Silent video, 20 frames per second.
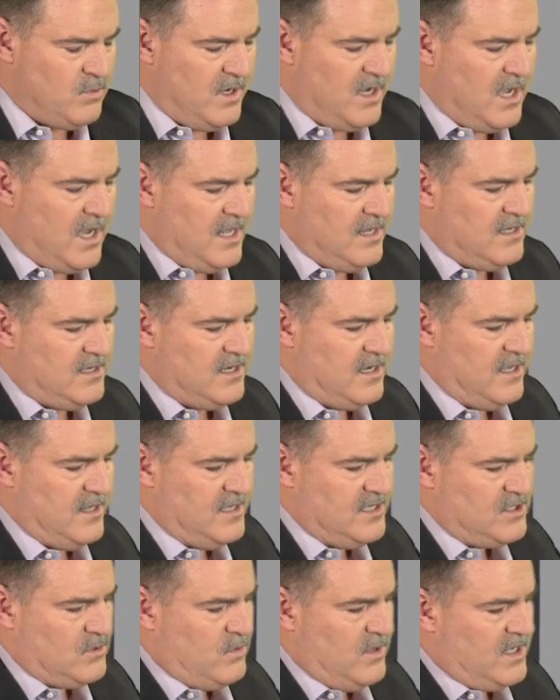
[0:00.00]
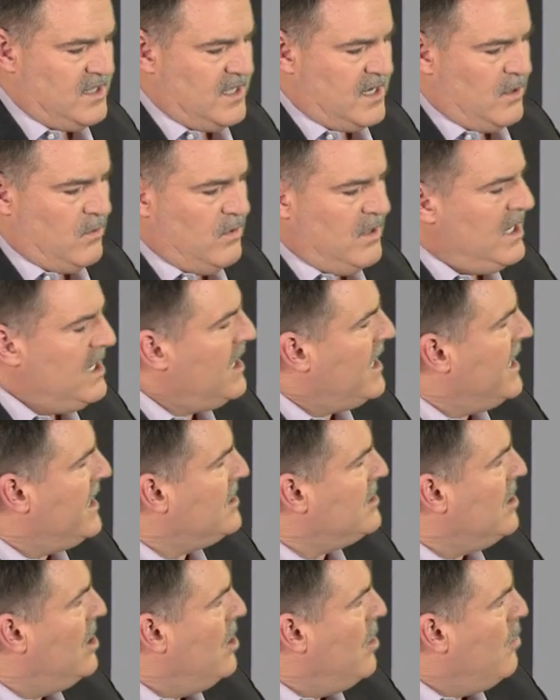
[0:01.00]
we got uh, this week that I really
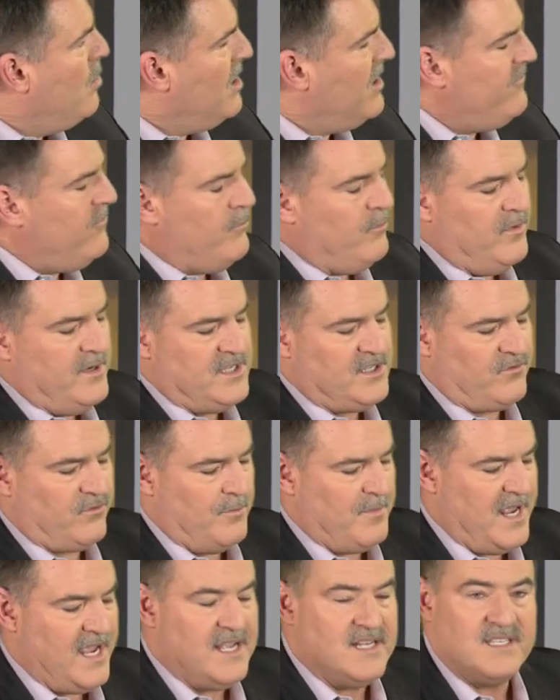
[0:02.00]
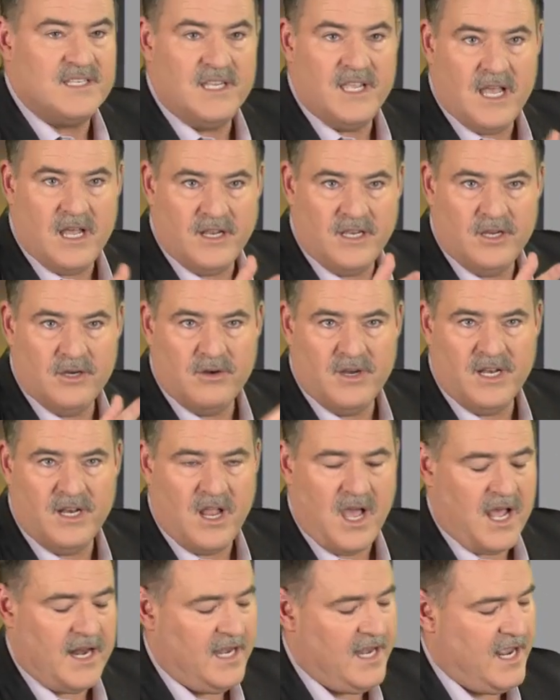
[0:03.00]
liked, one of them is from Nancy out here in
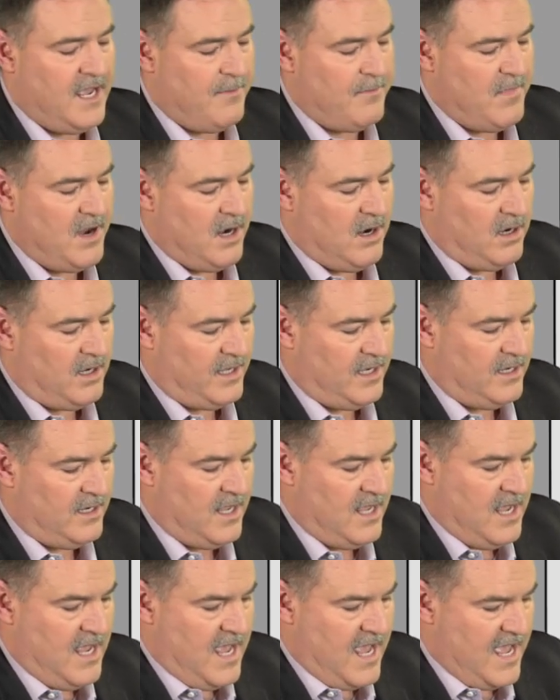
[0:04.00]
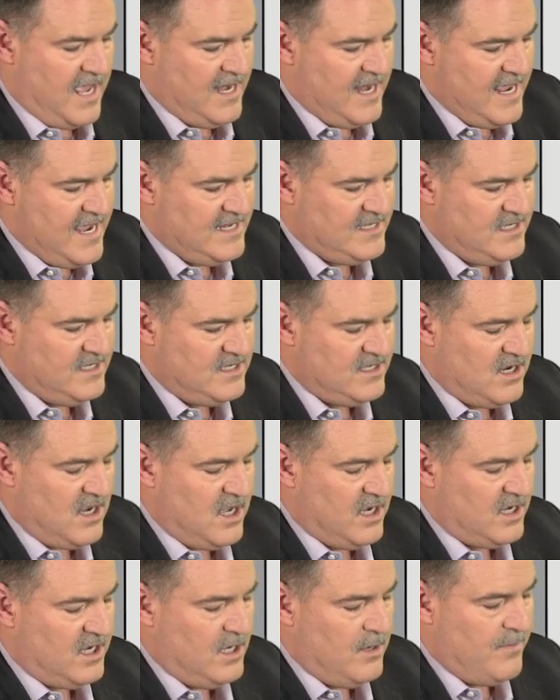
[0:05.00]
Nottingham, Maryland. And Nancy's
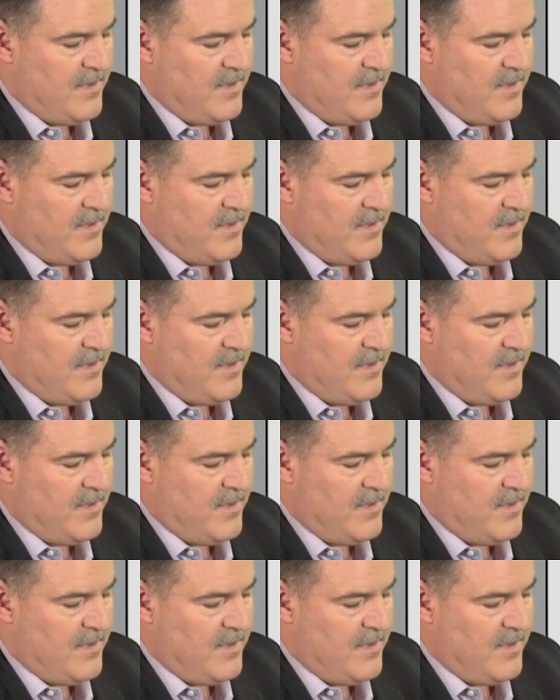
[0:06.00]
talking